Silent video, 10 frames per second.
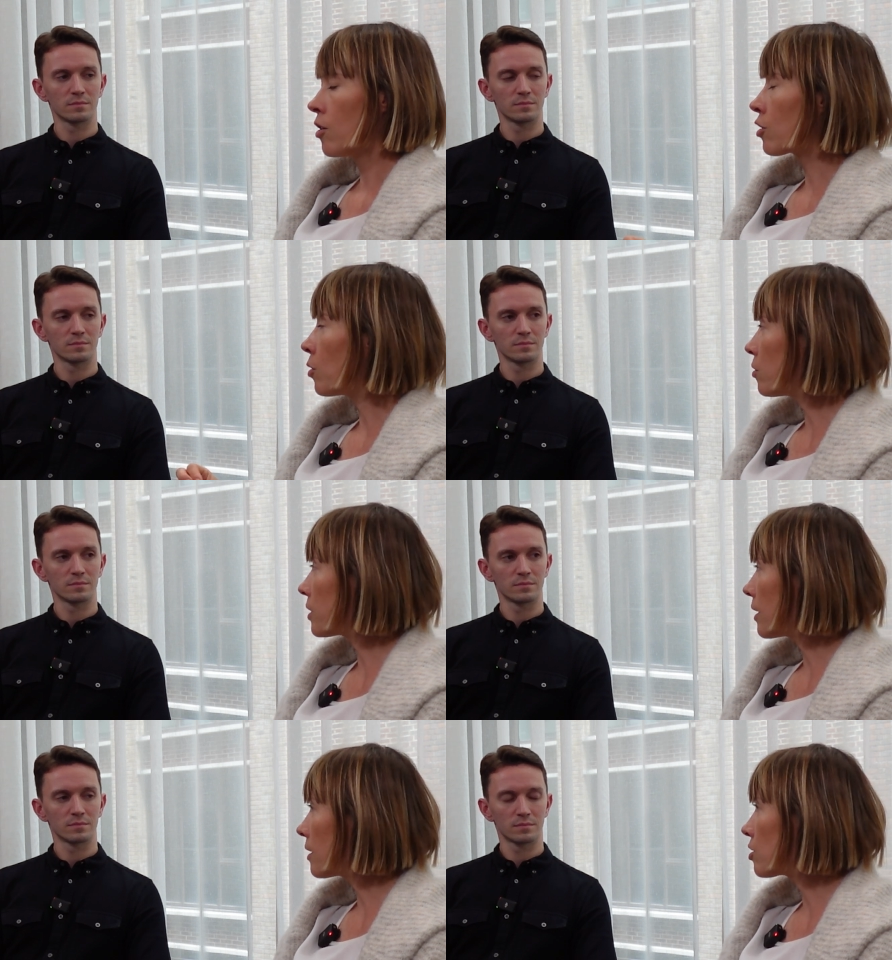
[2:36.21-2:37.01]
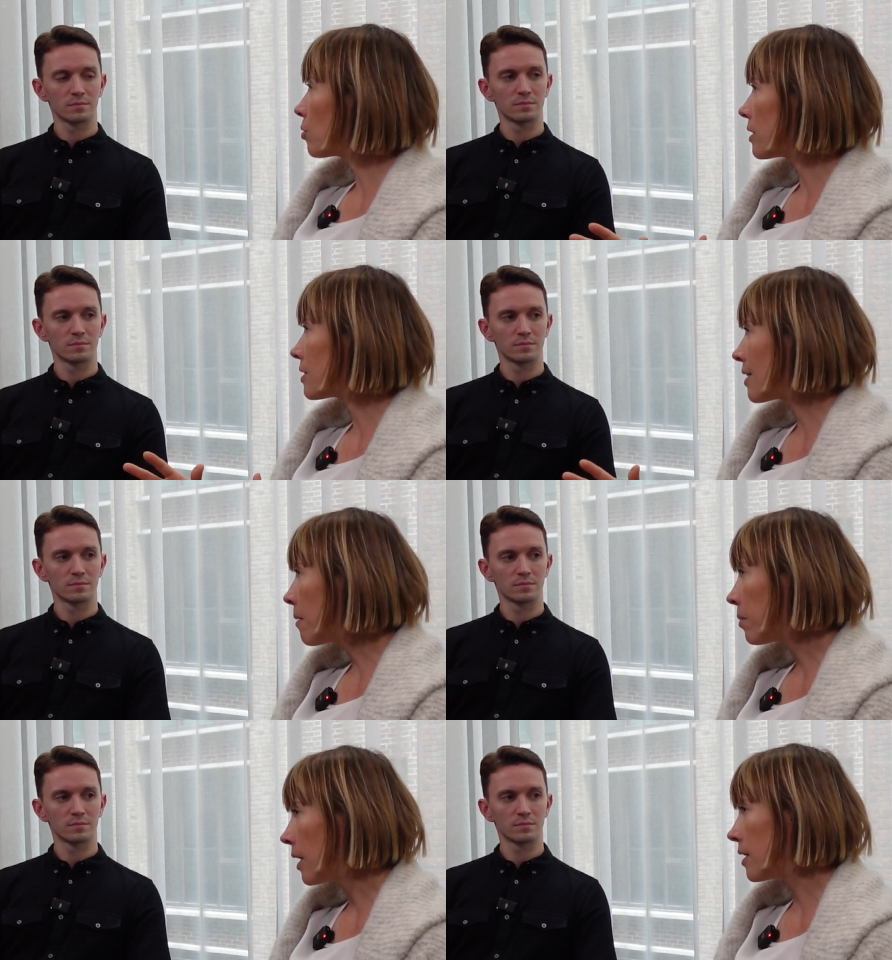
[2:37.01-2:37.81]
Speaker 1: according to a
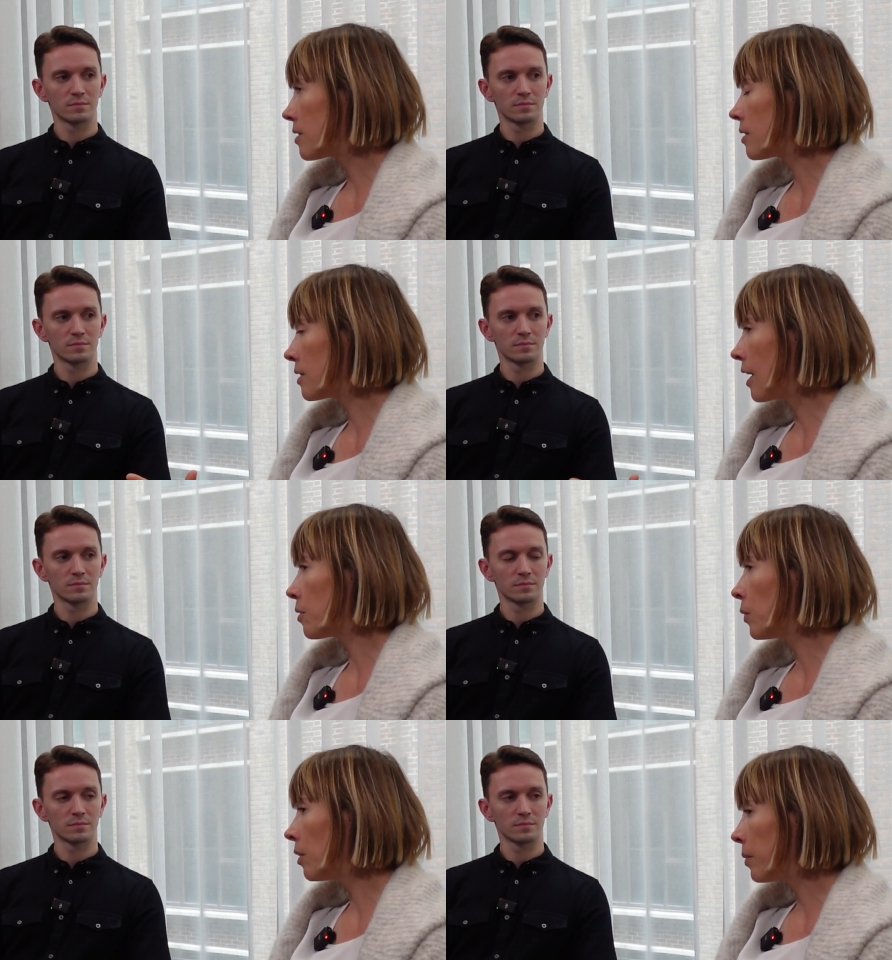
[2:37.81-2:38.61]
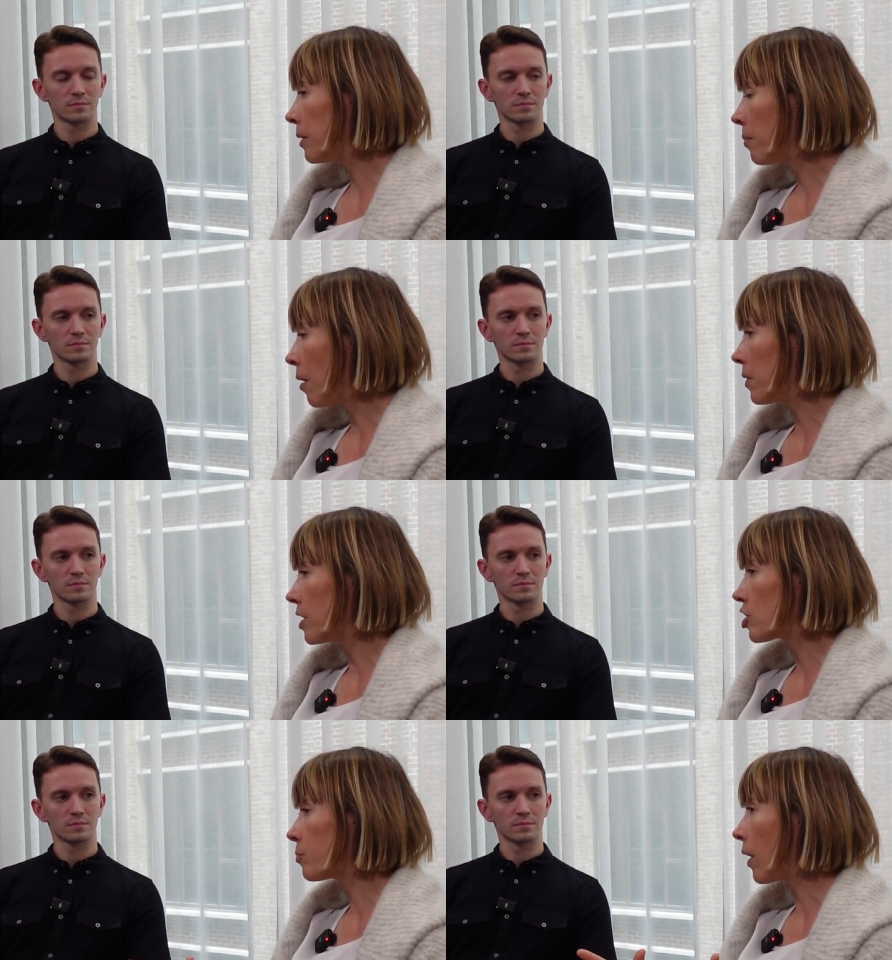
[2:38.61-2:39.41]
template that will be
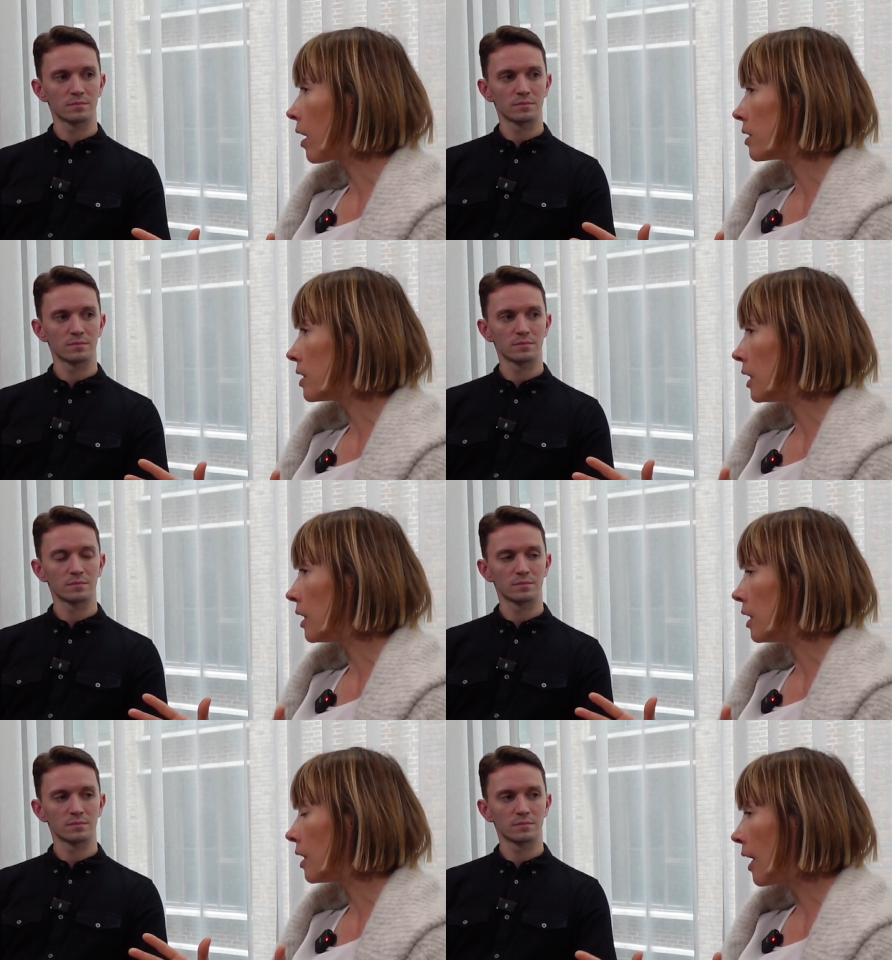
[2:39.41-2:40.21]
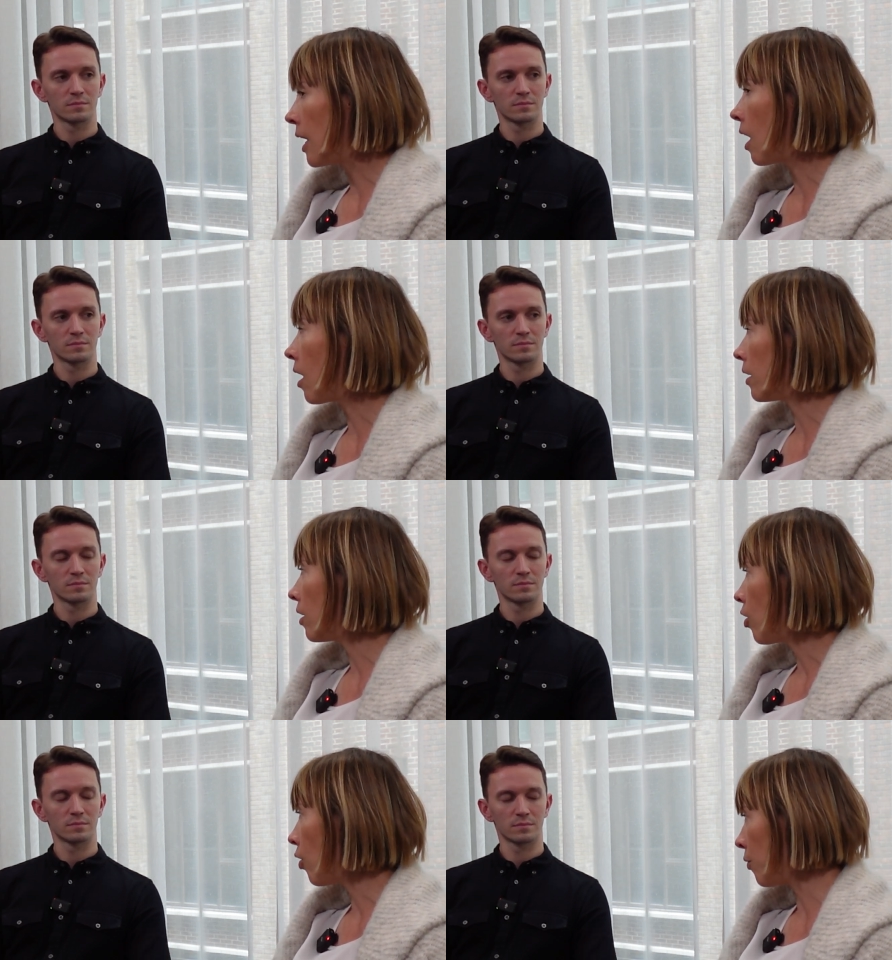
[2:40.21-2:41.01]
published by the
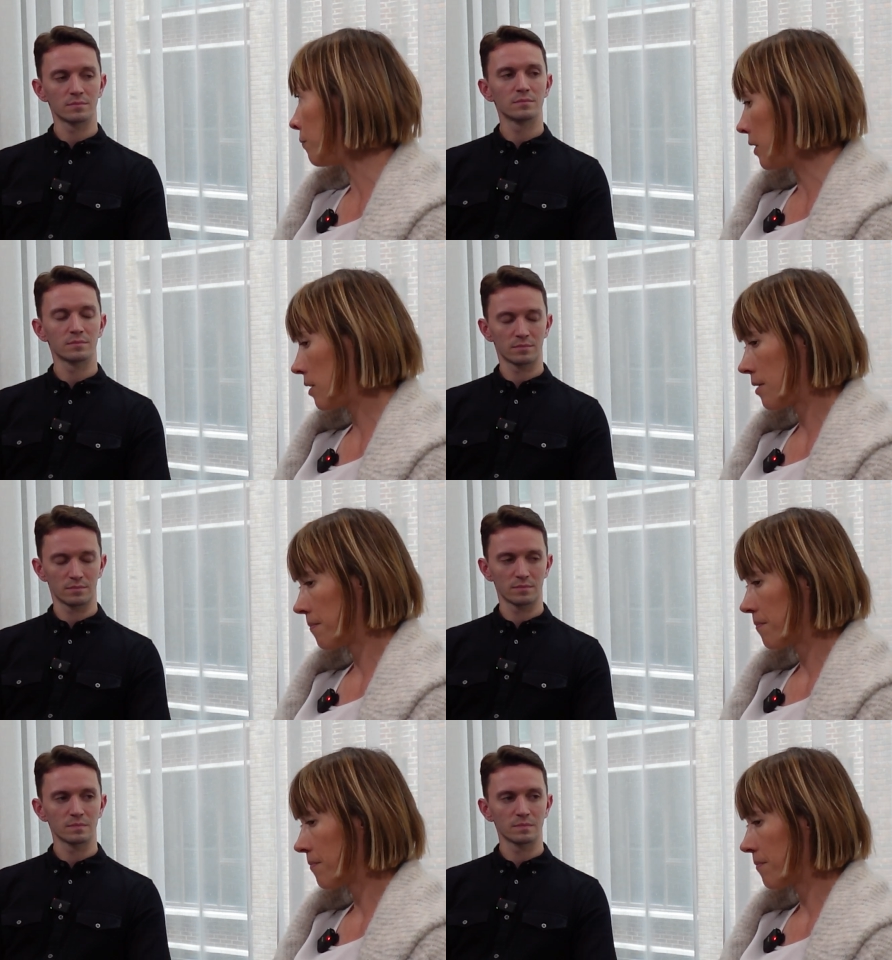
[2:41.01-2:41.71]
AI Office.